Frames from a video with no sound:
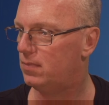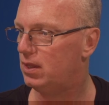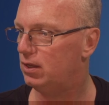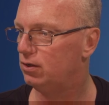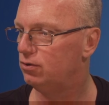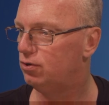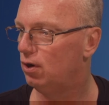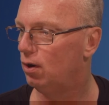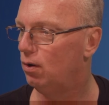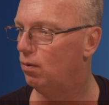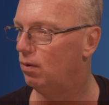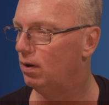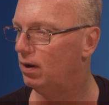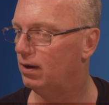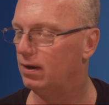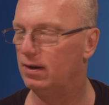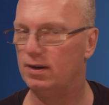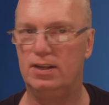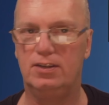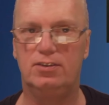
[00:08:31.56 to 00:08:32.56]
So
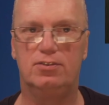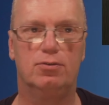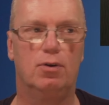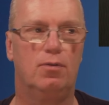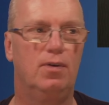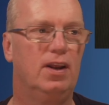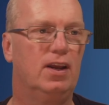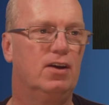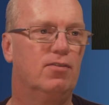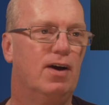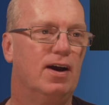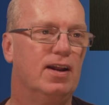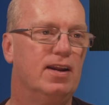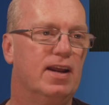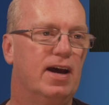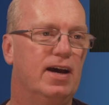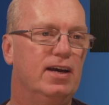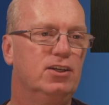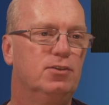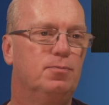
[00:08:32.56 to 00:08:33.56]
this is already quite
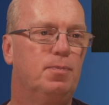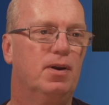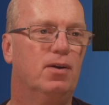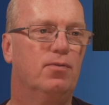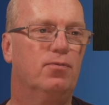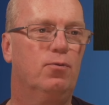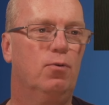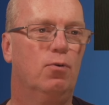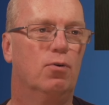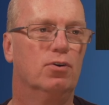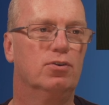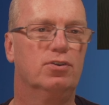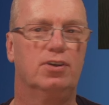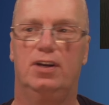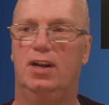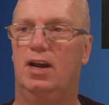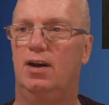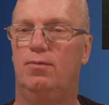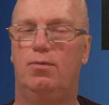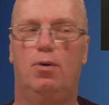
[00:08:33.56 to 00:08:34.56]
nice, but of course,
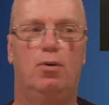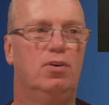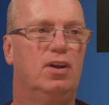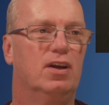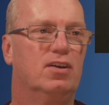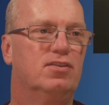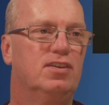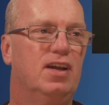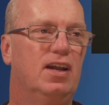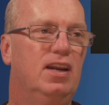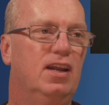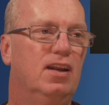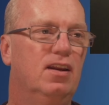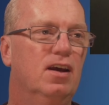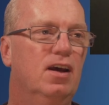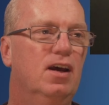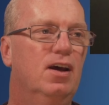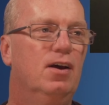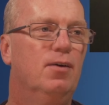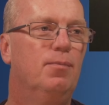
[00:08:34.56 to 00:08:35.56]
and I won't extend it,
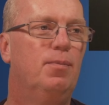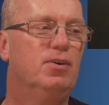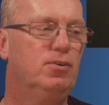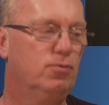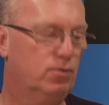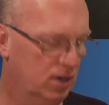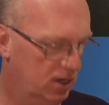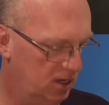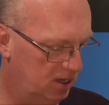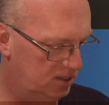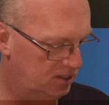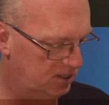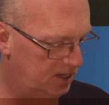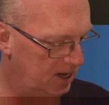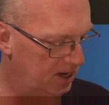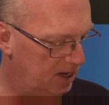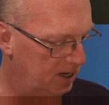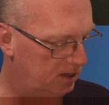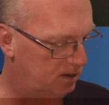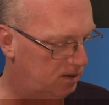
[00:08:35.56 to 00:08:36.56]
but you can
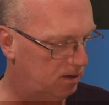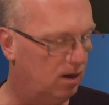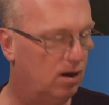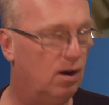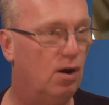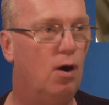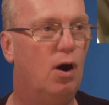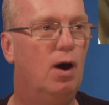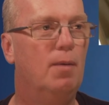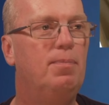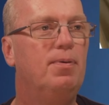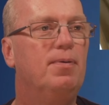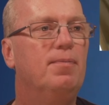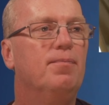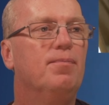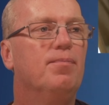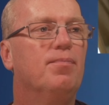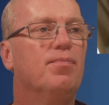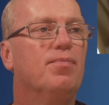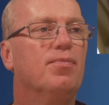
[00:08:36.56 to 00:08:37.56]
extend it up
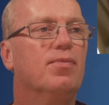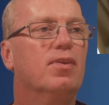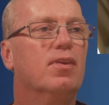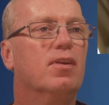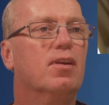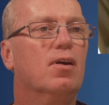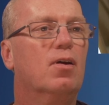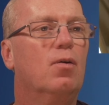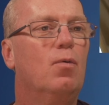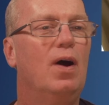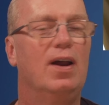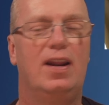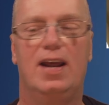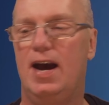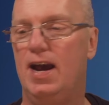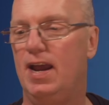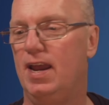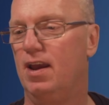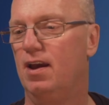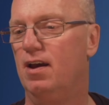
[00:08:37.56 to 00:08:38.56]
quite
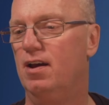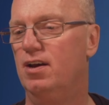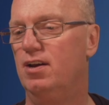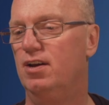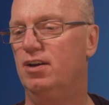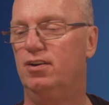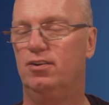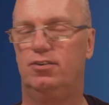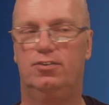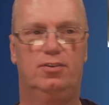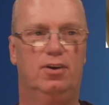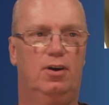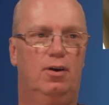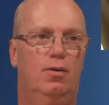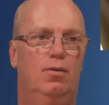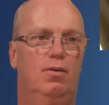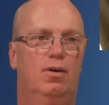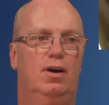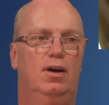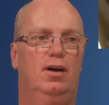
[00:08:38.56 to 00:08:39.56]
high.
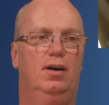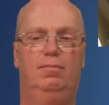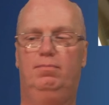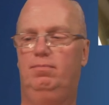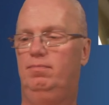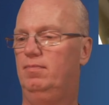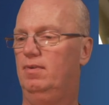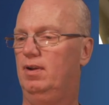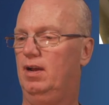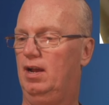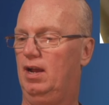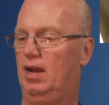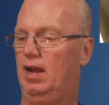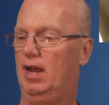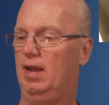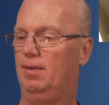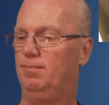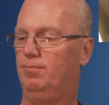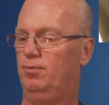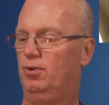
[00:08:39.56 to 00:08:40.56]
So I'm
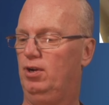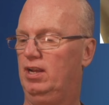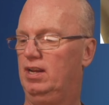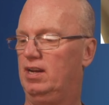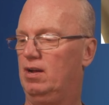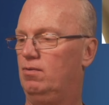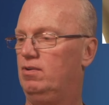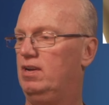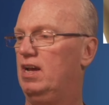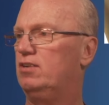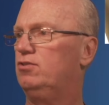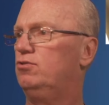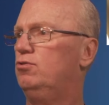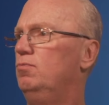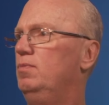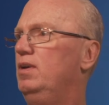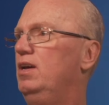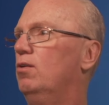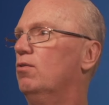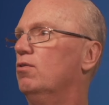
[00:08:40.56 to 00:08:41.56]
putting it now next to
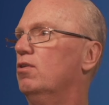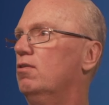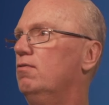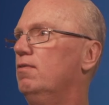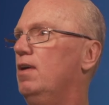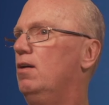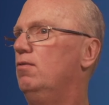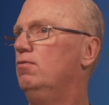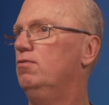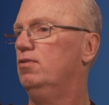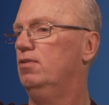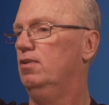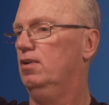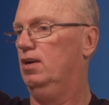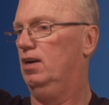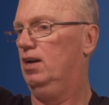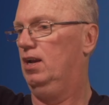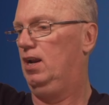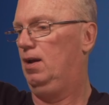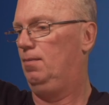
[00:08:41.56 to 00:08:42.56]
me on the ground,
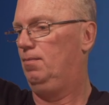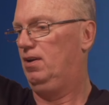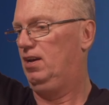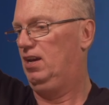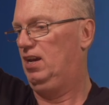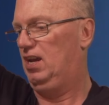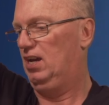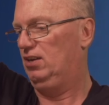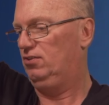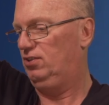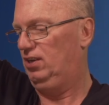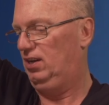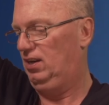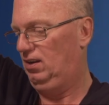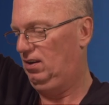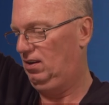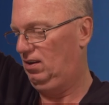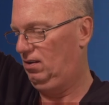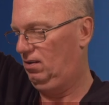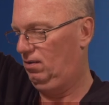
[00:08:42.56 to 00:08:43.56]
and I'm guessing
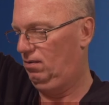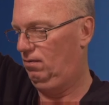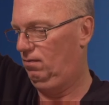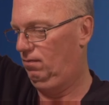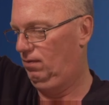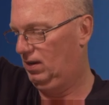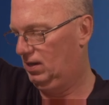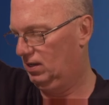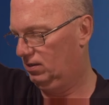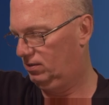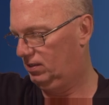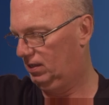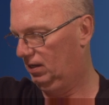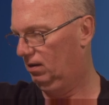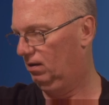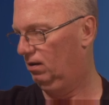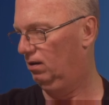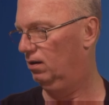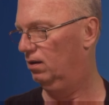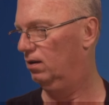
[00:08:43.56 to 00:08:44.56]
we can
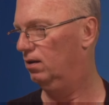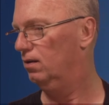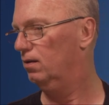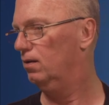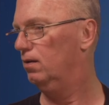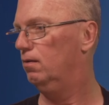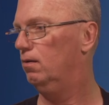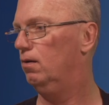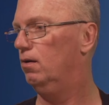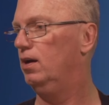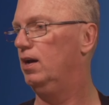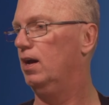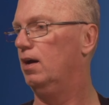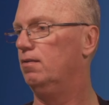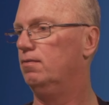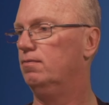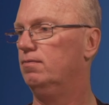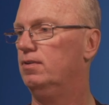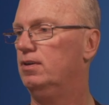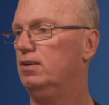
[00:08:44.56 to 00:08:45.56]
still, oh yeah,
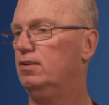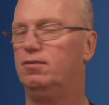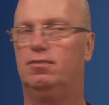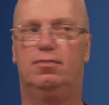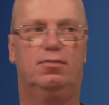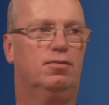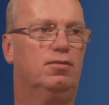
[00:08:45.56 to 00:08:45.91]
it's